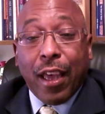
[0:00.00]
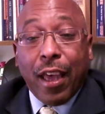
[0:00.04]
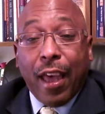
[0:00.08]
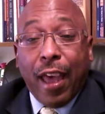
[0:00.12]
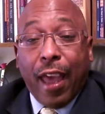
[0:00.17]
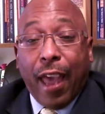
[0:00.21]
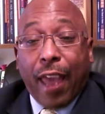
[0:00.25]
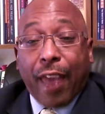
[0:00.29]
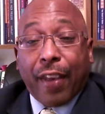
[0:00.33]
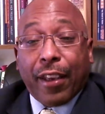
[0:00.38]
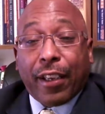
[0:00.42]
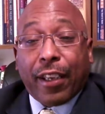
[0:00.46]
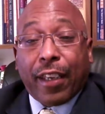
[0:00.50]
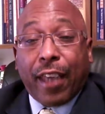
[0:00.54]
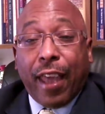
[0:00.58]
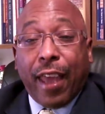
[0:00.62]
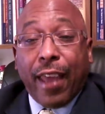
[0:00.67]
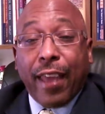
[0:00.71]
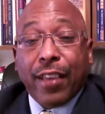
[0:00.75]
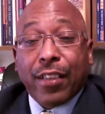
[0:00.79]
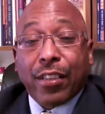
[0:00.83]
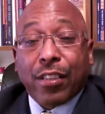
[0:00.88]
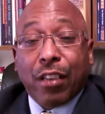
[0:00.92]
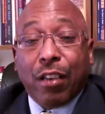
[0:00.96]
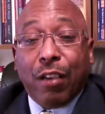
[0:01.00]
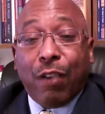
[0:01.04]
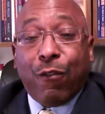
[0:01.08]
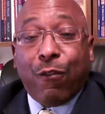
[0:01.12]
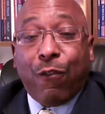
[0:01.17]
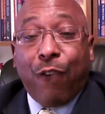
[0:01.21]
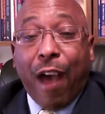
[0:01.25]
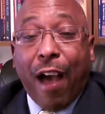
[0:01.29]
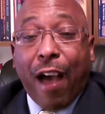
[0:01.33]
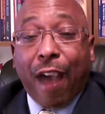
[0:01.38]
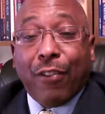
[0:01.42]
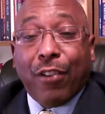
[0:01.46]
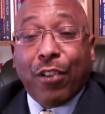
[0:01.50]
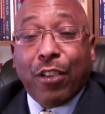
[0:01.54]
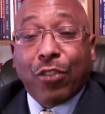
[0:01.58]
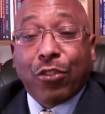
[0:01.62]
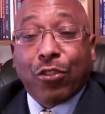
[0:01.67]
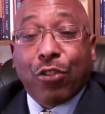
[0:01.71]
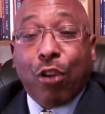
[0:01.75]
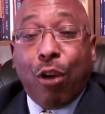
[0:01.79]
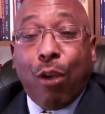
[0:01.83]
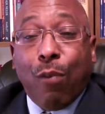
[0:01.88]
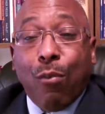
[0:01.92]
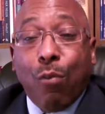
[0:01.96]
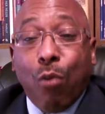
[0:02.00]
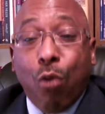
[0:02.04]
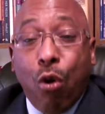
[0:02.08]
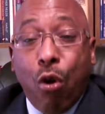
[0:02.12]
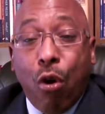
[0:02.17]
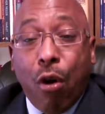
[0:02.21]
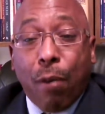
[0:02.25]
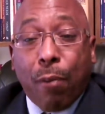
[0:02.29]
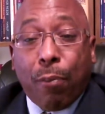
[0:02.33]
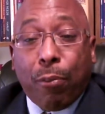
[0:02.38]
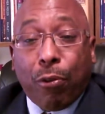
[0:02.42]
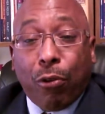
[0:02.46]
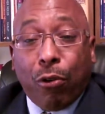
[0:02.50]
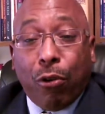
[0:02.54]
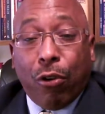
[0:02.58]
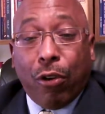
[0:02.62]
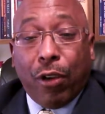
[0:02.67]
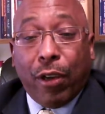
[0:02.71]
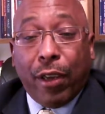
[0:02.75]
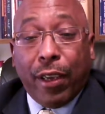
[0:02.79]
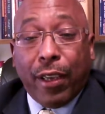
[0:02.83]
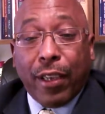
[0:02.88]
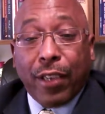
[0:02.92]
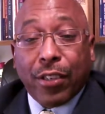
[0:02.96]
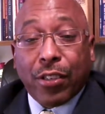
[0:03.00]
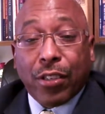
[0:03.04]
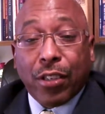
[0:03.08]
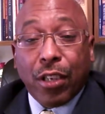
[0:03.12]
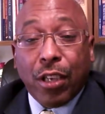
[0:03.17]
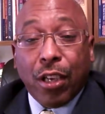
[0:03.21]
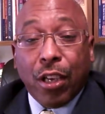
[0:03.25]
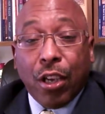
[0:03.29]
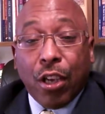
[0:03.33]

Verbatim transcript: And a case of 500 or more employees,